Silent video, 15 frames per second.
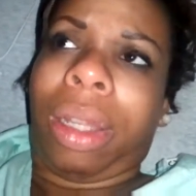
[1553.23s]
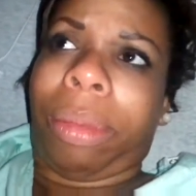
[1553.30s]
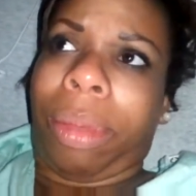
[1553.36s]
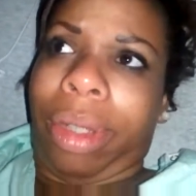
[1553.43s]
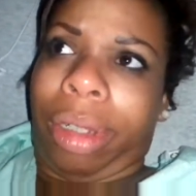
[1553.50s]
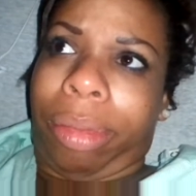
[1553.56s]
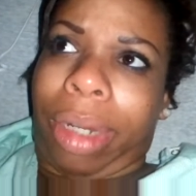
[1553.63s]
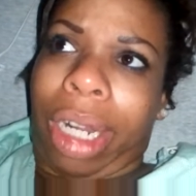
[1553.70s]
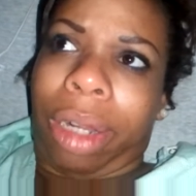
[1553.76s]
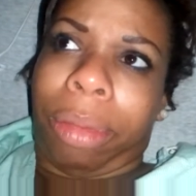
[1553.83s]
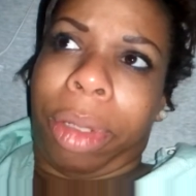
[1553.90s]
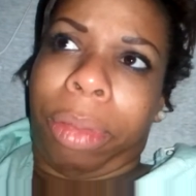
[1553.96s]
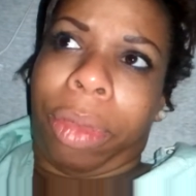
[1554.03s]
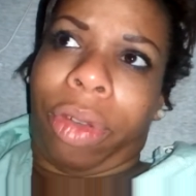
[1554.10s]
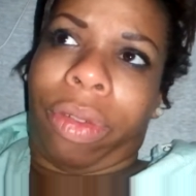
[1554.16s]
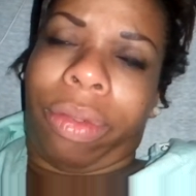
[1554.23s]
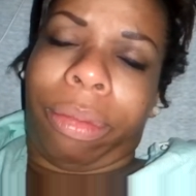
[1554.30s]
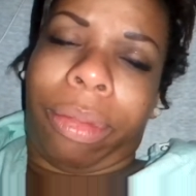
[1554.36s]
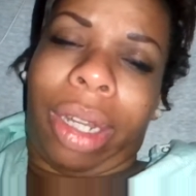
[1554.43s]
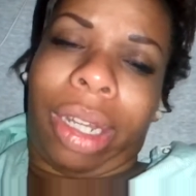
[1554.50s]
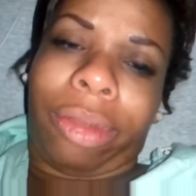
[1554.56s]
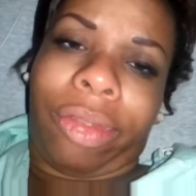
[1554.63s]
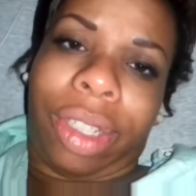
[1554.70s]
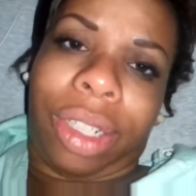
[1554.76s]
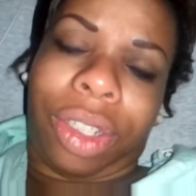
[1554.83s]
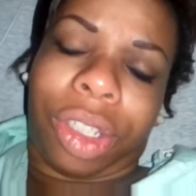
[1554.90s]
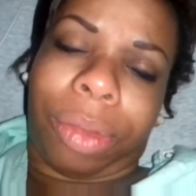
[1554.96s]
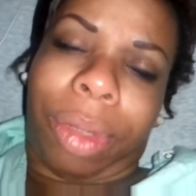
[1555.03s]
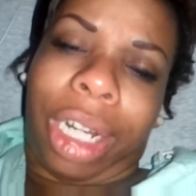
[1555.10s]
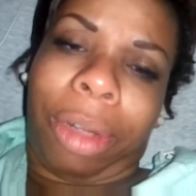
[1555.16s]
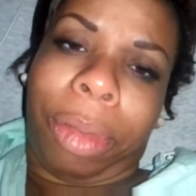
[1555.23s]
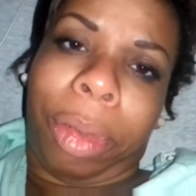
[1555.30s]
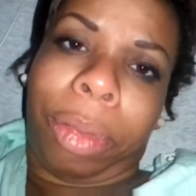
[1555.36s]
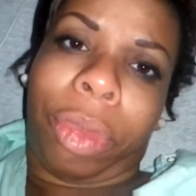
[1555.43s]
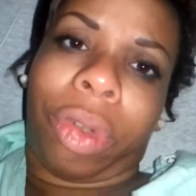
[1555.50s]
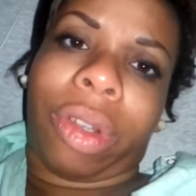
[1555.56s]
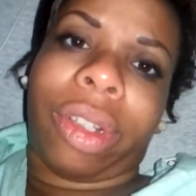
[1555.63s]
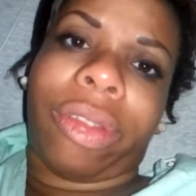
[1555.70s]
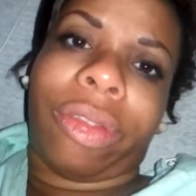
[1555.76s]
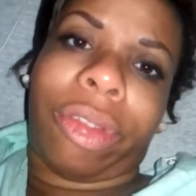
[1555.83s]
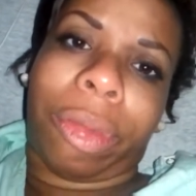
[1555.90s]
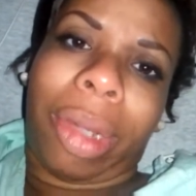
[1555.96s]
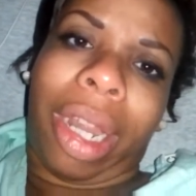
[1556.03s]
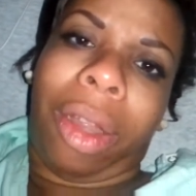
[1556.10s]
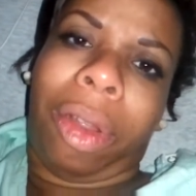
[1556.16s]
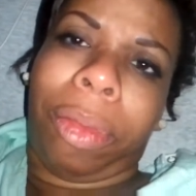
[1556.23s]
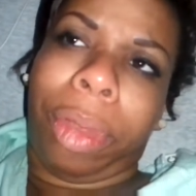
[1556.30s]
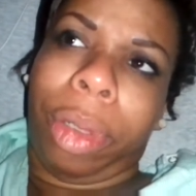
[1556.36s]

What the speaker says: But it'll probably be more. My videos will probably be more from now on.